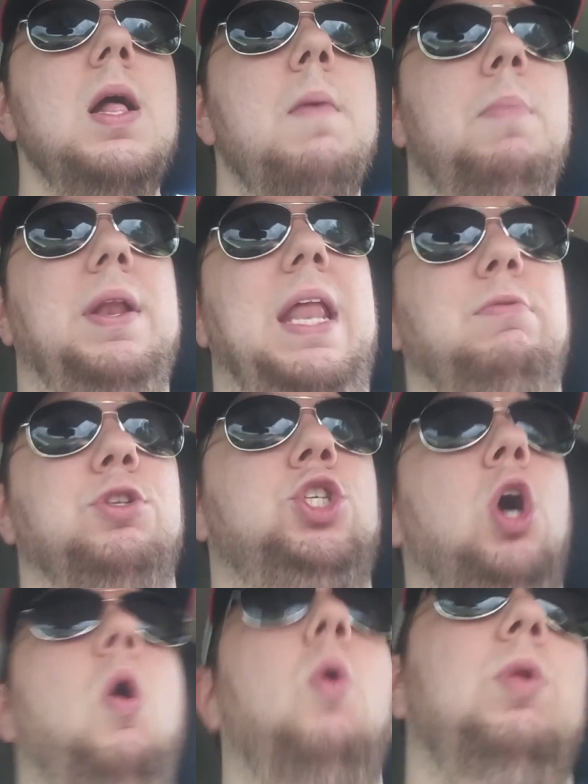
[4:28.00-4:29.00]
But that was
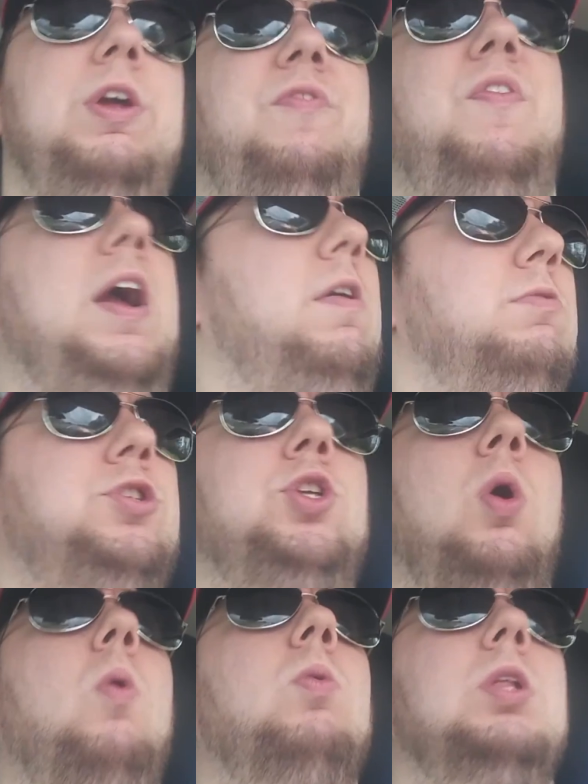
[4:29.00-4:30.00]
totally fair. It was
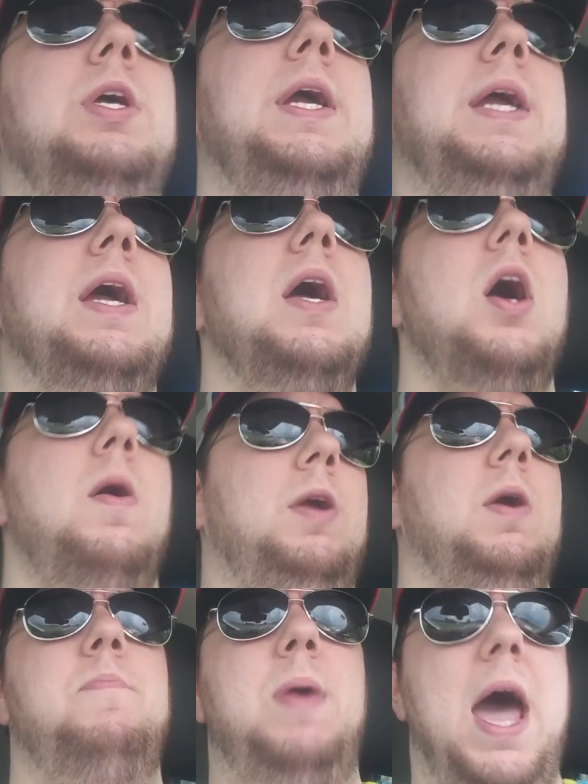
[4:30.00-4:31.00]
totally
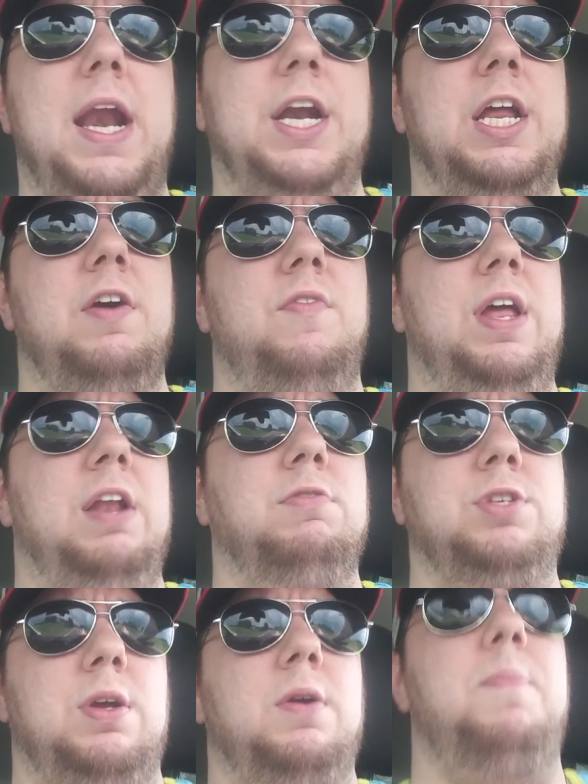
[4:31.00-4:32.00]
competitive, and it
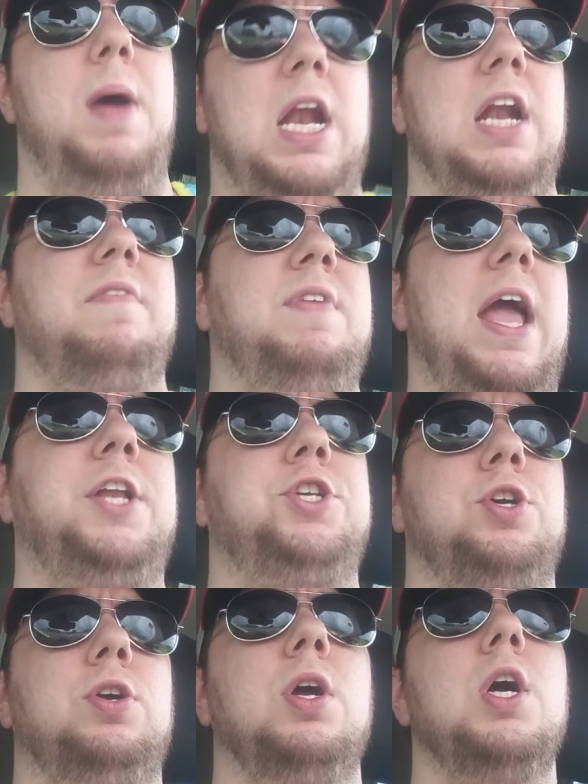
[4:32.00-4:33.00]
was a competitive
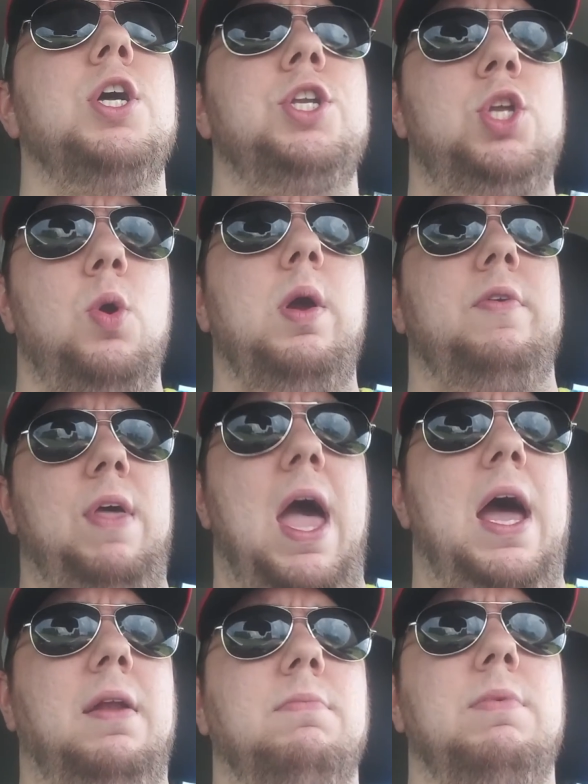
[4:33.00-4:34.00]
nature doing
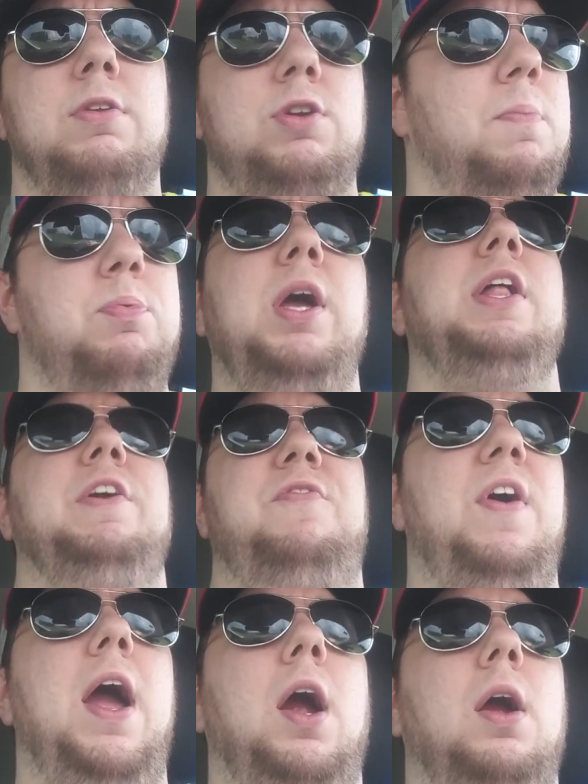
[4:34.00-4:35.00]
that. Completely
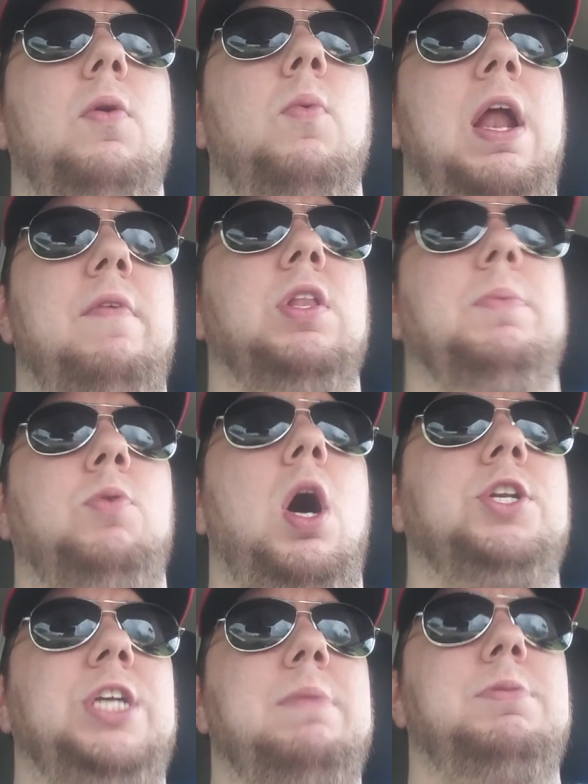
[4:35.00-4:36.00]
fair whenever
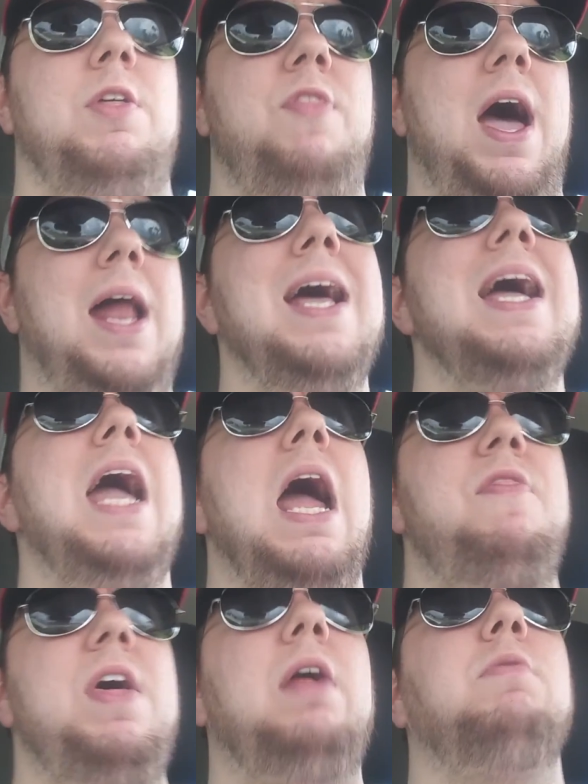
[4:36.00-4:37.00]
LeBron James did that.
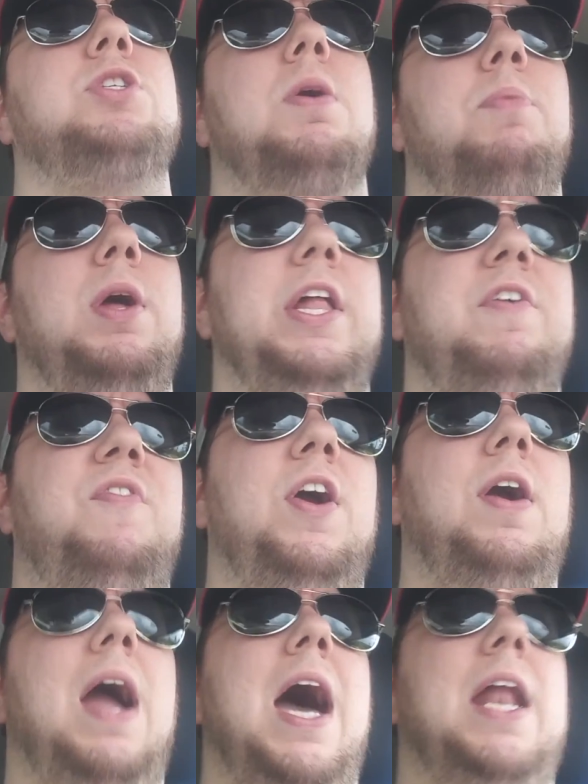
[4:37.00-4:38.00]
And then it was completely
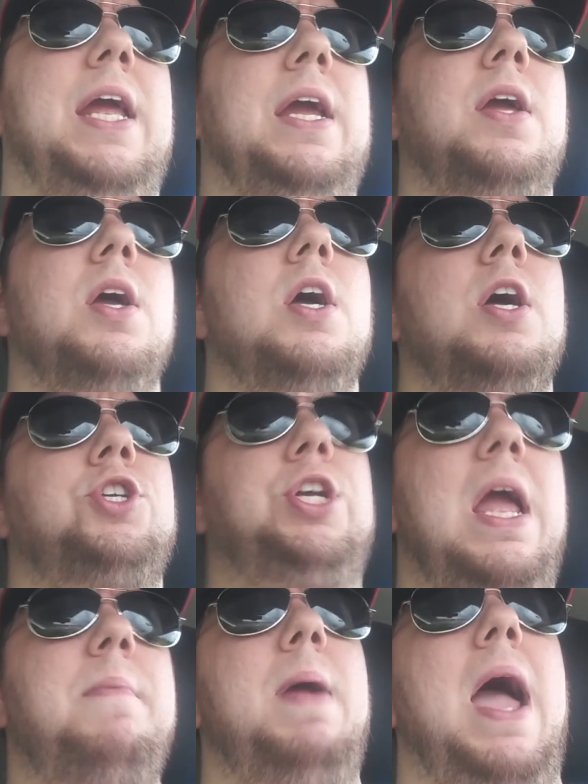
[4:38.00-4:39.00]
fair adding
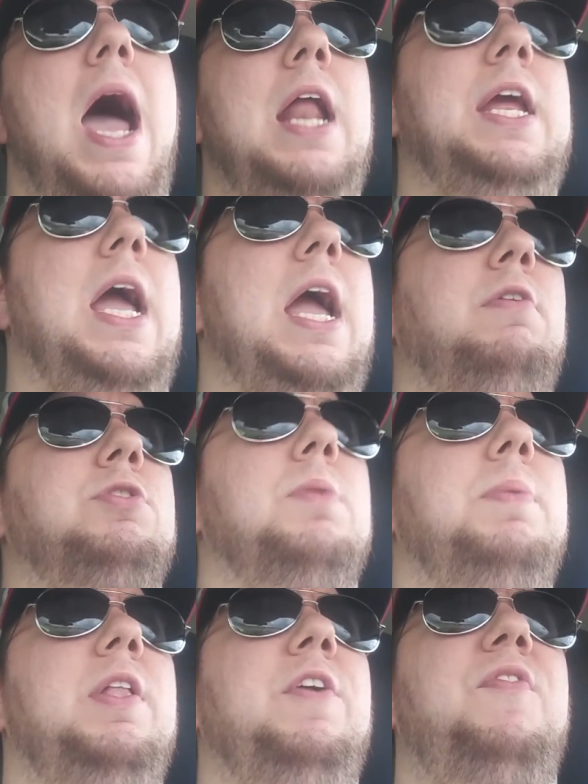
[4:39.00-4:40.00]
Shane Battier. It was
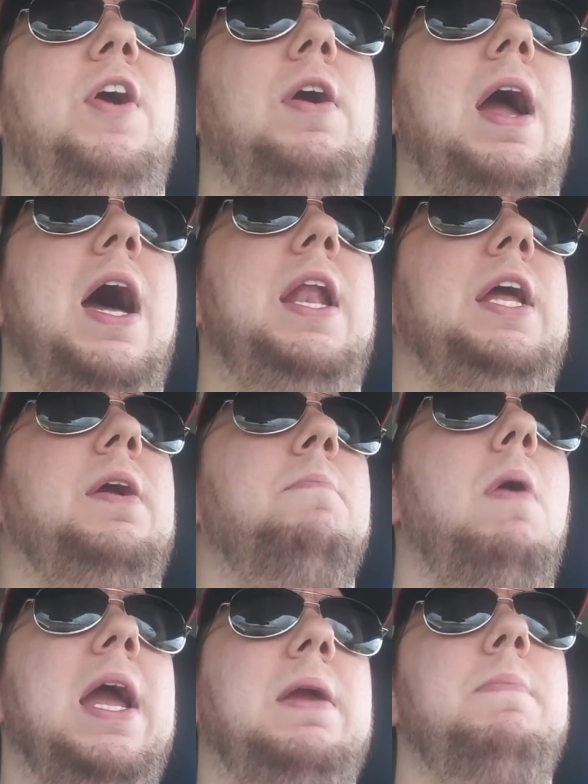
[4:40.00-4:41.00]
completely fair adding
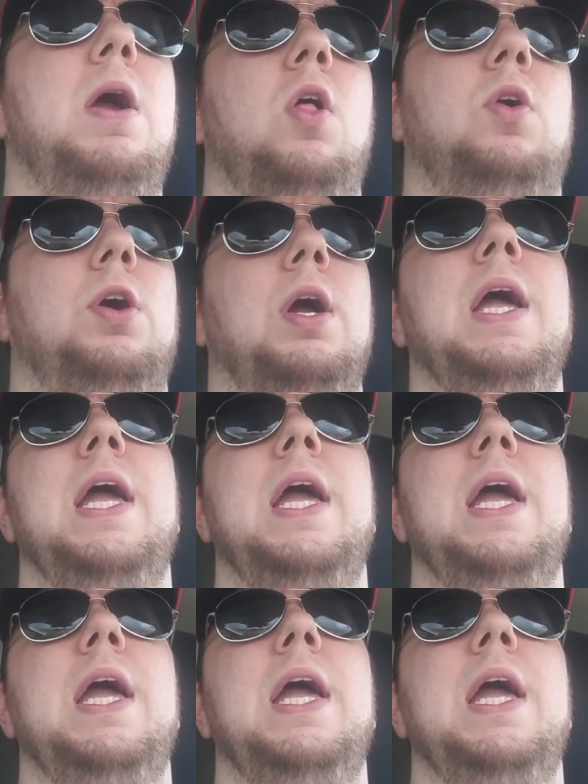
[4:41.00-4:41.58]
Mike Miller.